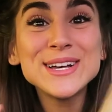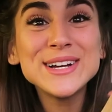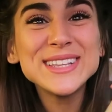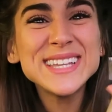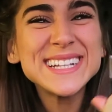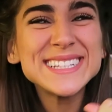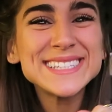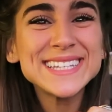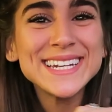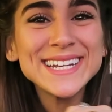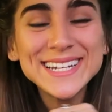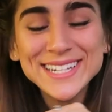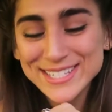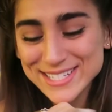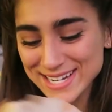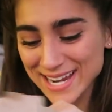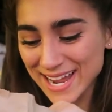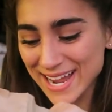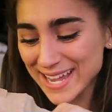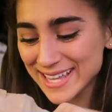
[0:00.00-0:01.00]
so let's get into
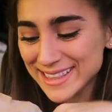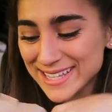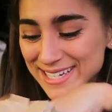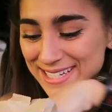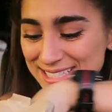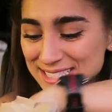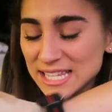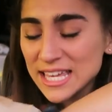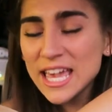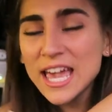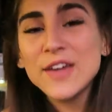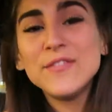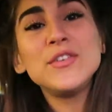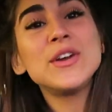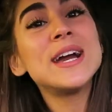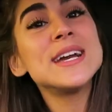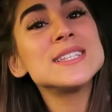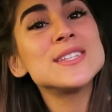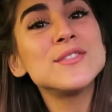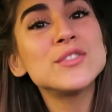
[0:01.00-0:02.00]
trying this. If
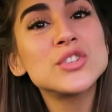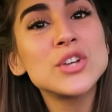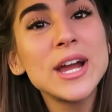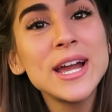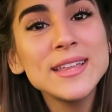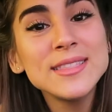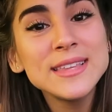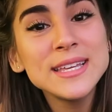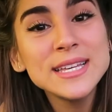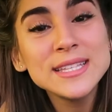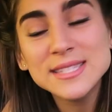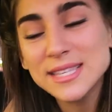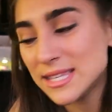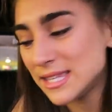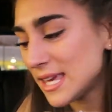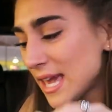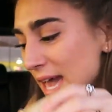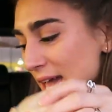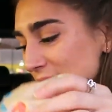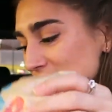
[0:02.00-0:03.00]
you guys have tried these
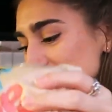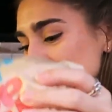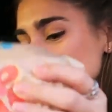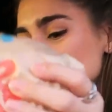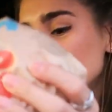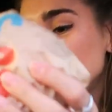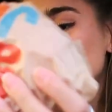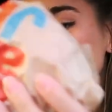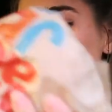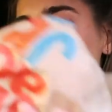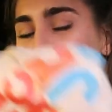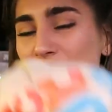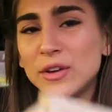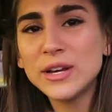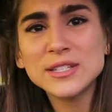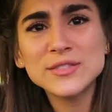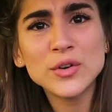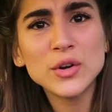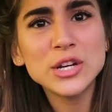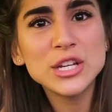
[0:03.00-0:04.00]
yet, or if you
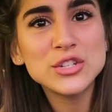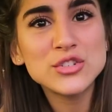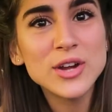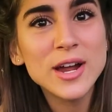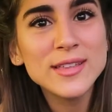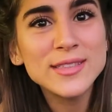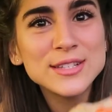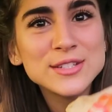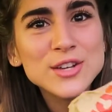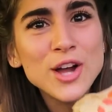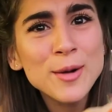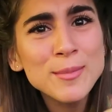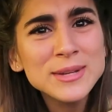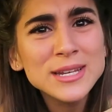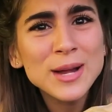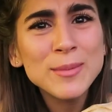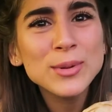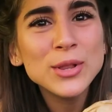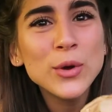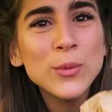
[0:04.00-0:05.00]
guys have already tried these,
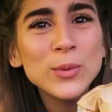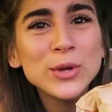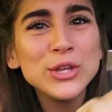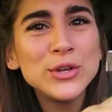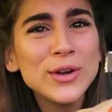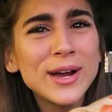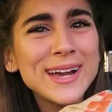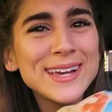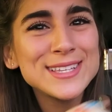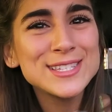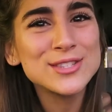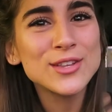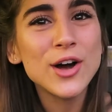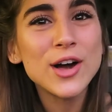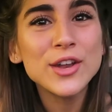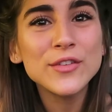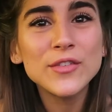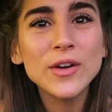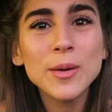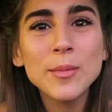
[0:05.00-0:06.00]
comment down below what you guys
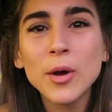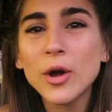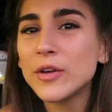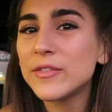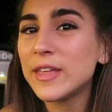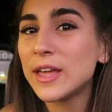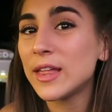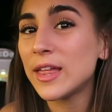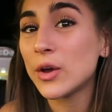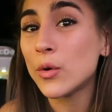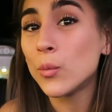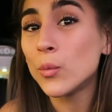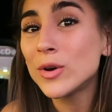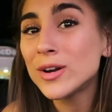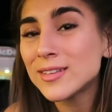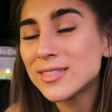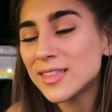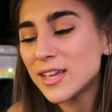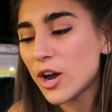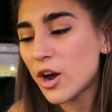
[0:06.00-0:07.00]
thought of them. Are they like
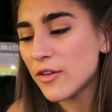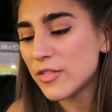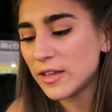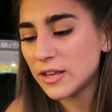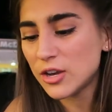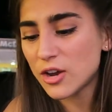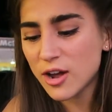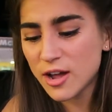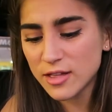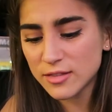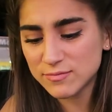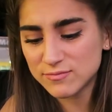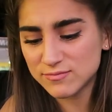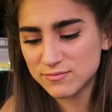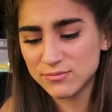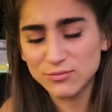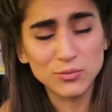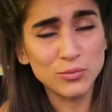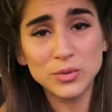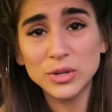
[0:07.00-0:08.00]
worth it? Are they not
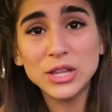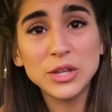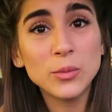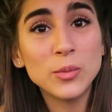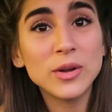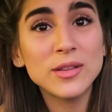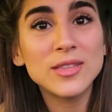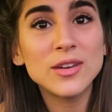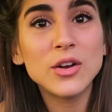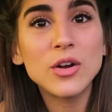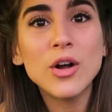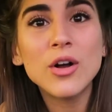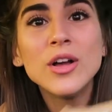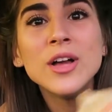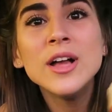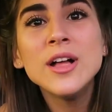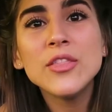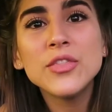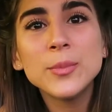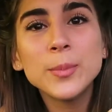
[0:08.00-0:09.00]
really worth it at all?
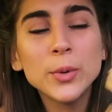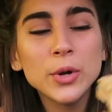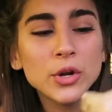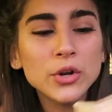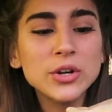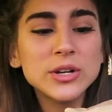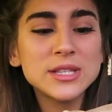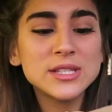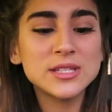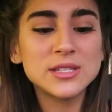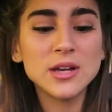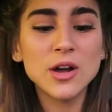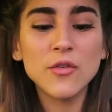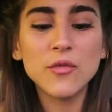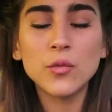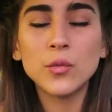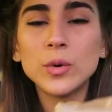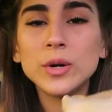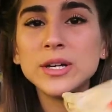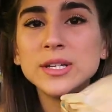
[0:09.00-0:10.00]
The burger
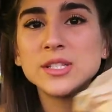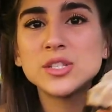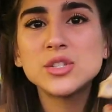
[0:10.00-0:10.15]
itself was